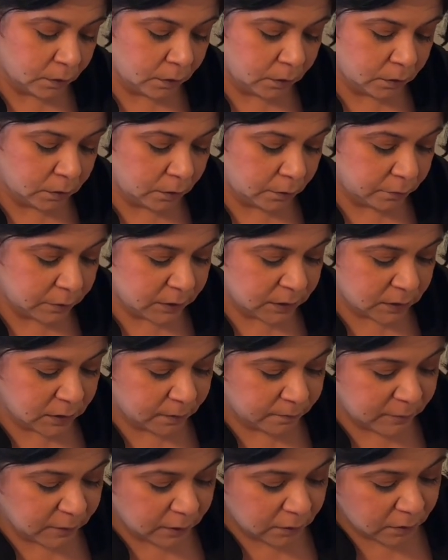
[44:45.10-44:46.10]
There was
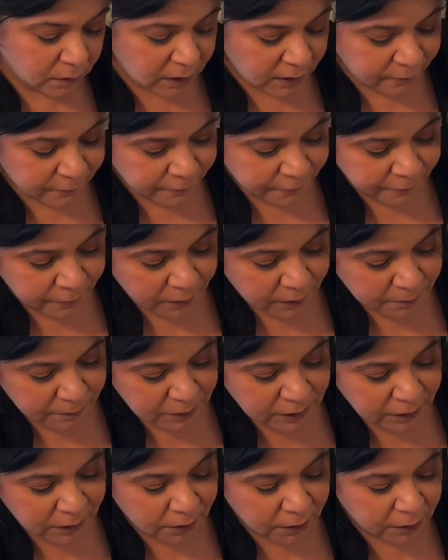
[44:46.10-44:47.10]
something that flipped
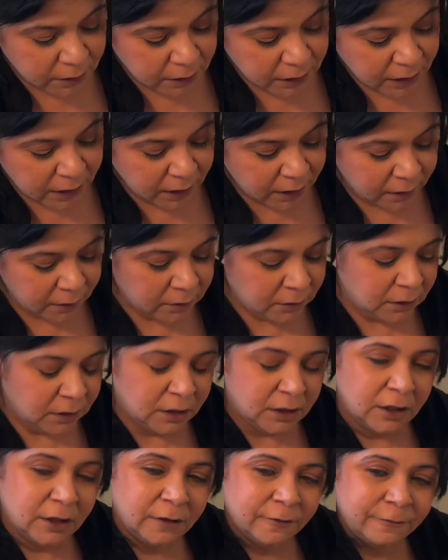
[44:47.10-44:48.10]
here. Yeah,
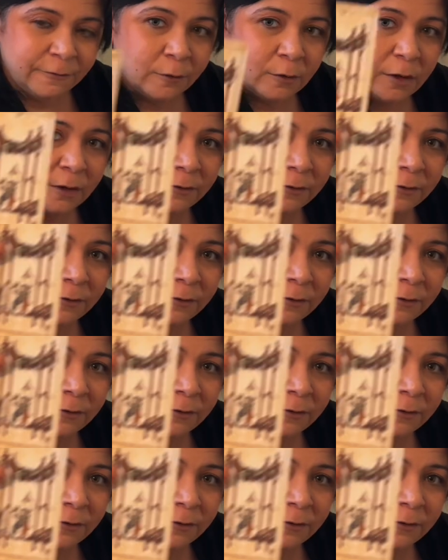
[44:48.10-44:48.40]
4